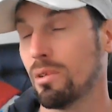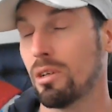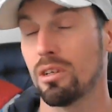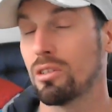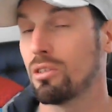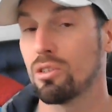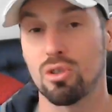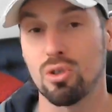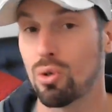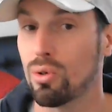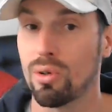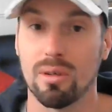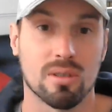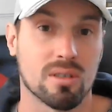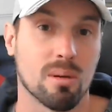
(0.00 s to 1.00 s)
can assure
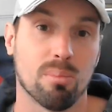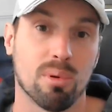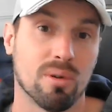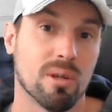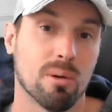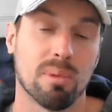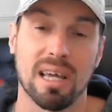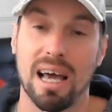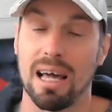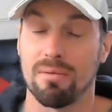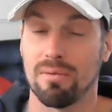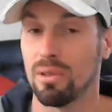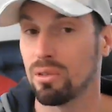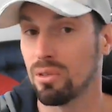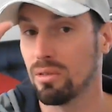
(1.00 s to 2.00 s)
you at some point there'll be
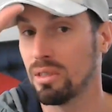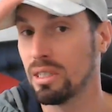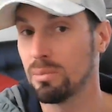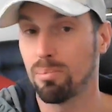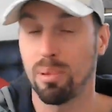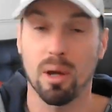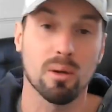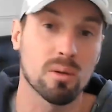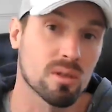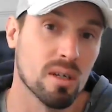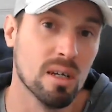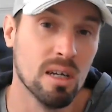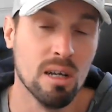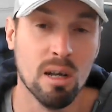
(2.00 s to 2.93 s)
adverts on these posts.